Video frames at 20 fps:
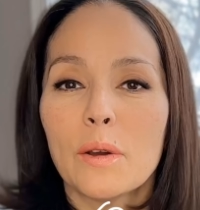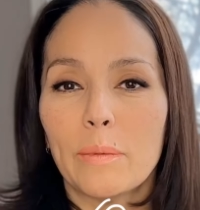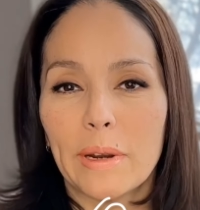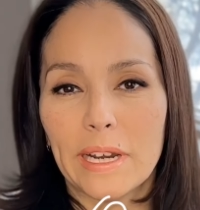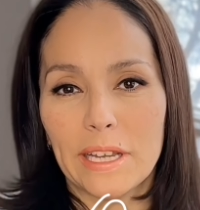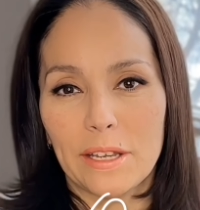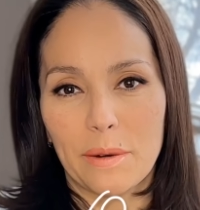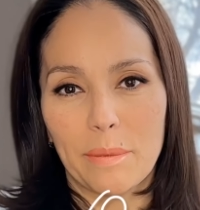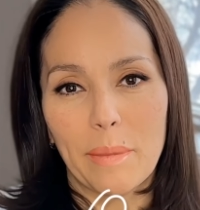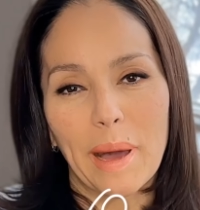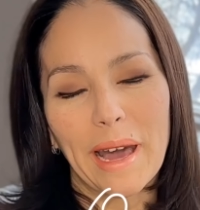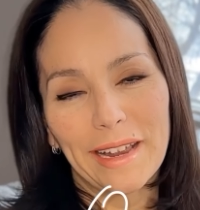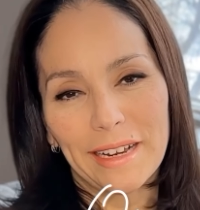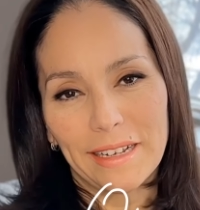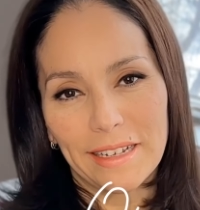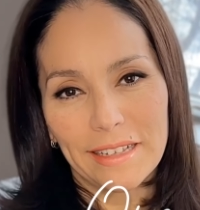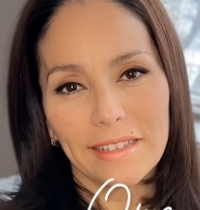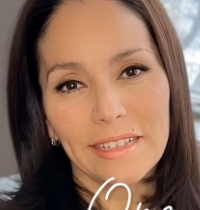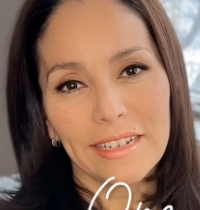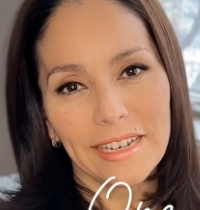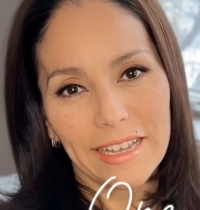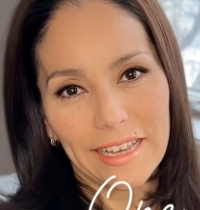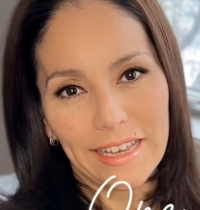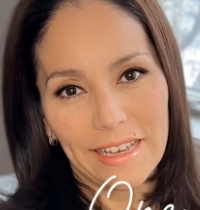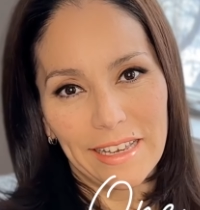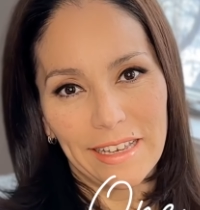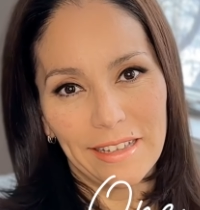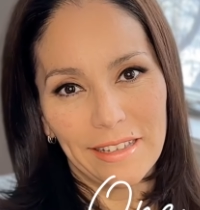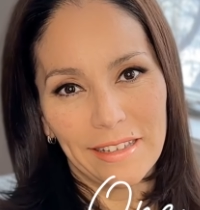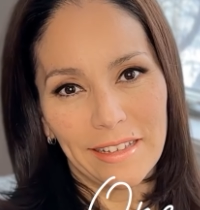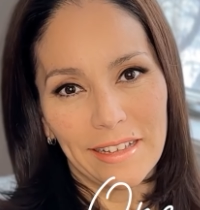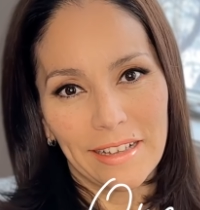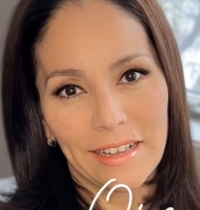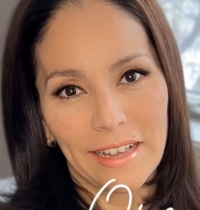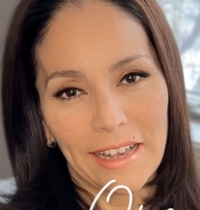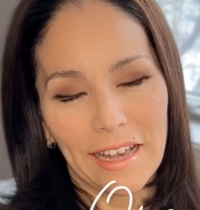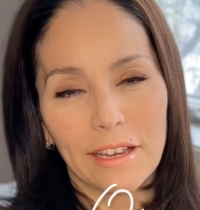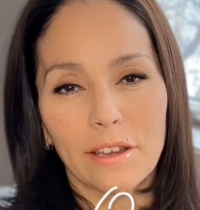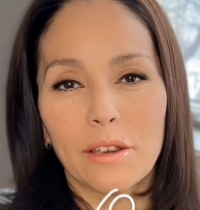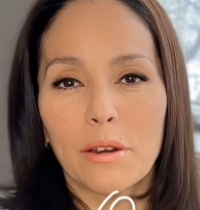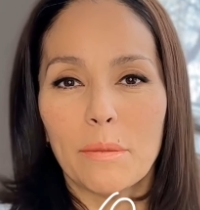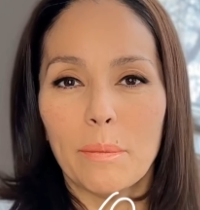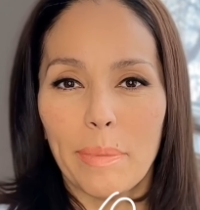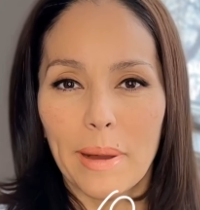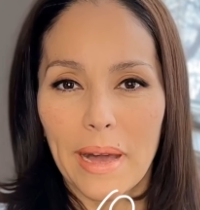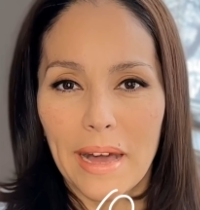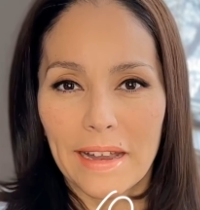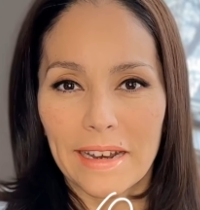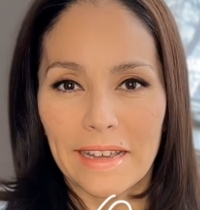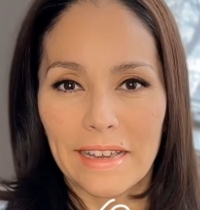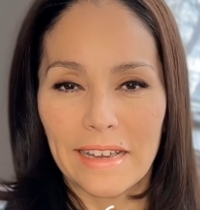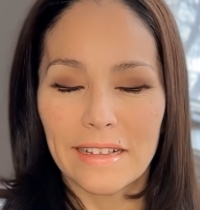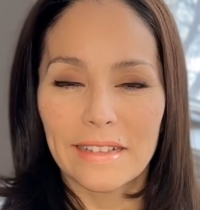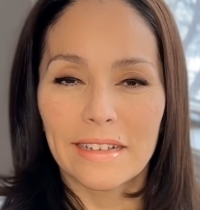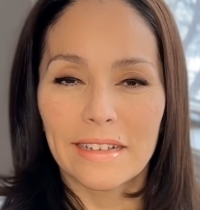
When your mind is at ease and your body is